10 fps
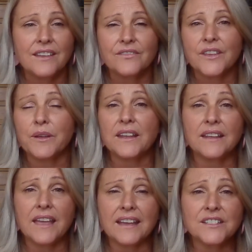they're
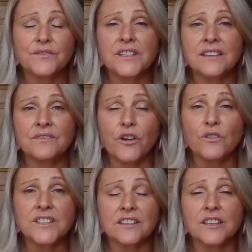actively
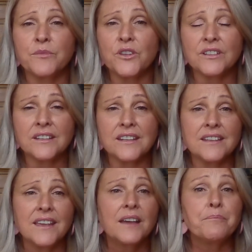involved in the community.